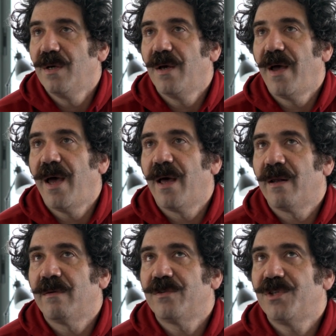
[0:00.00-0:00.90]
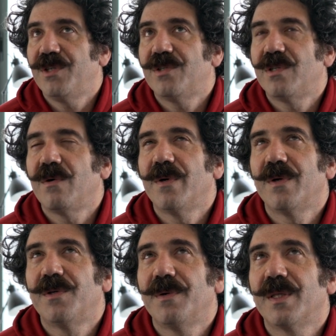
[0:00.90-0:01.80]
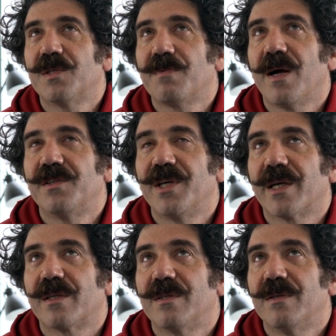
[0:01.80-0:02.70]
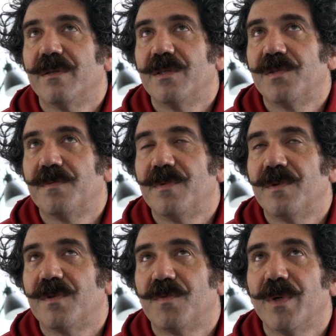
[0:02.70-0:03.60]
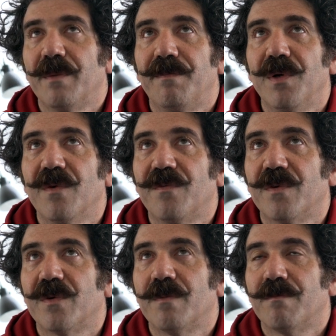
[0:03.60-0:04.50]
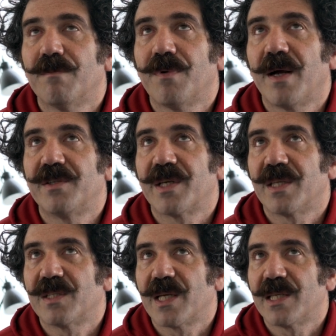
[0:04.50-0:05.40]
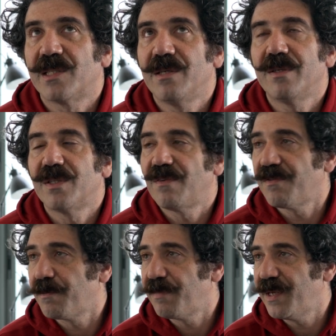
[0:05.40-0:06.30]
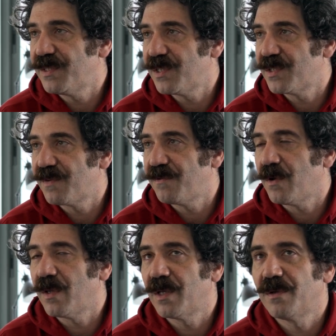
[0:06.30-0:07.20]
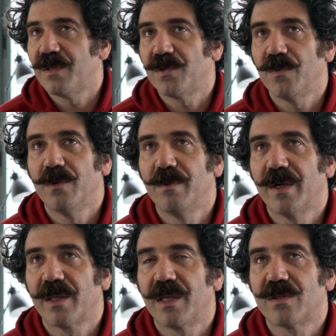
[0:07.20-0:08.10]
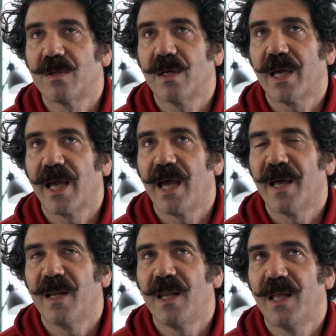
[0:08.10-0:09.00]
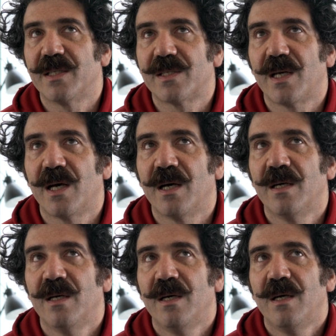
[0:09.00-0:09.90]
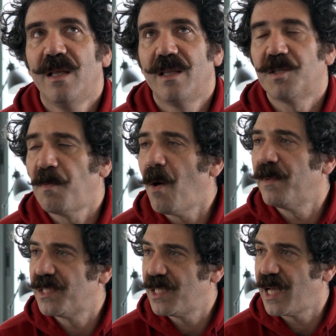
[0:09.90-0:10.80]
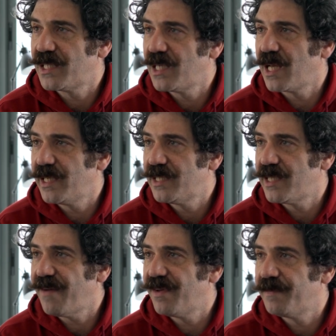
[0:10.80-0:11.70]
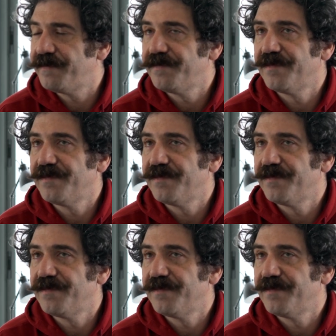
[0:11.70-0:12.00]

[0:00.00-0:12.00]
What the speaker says: And she's doing this project, this really beautiful project that's like a series of different pieces that fall under this rubric that's looking at this moment in 1997